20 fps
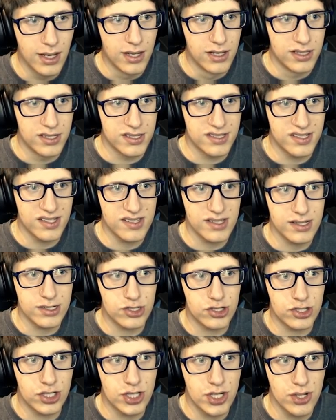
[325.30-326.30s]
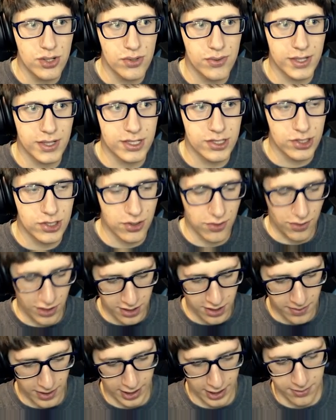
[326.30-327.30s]
this isn't too
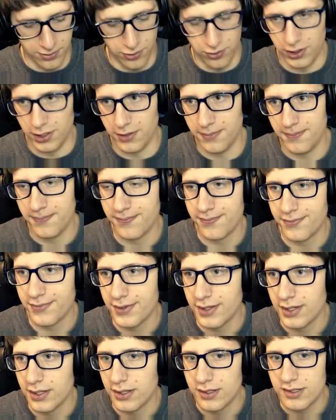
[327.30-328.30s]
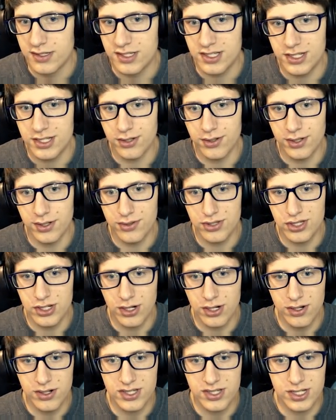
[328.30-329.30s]
extreme anymore. Still no
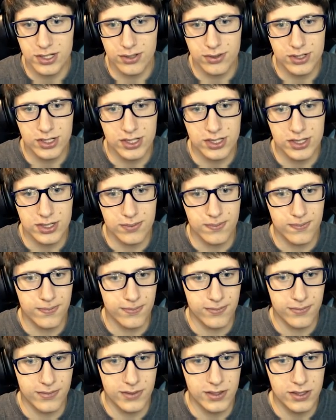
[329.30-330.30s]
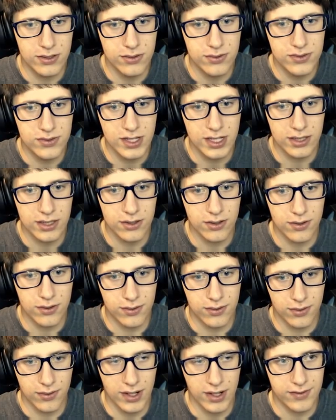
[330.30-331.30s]
stars, still just using
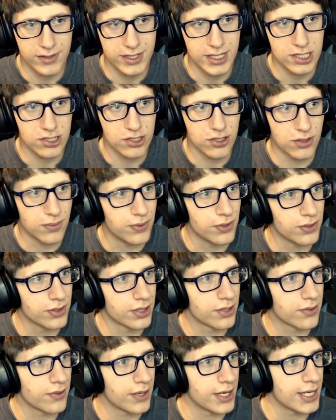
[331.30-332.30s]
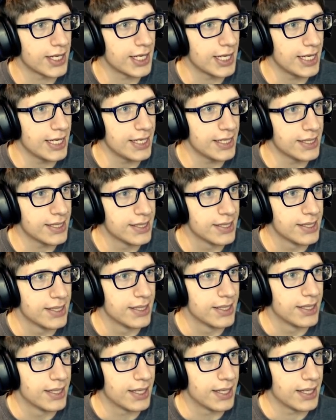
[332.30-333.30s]
their gravitational pull to create heat.
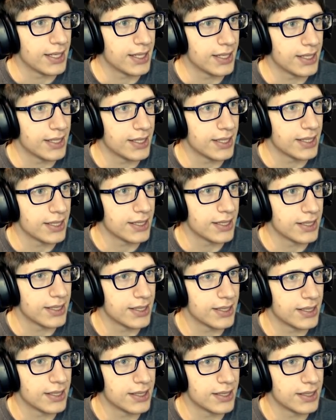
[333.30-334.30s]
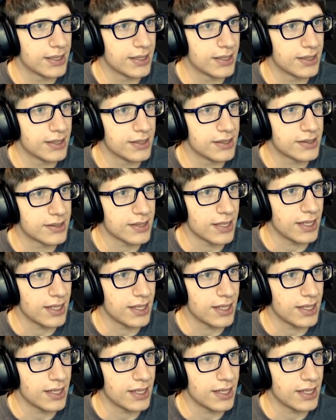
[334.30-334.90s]
And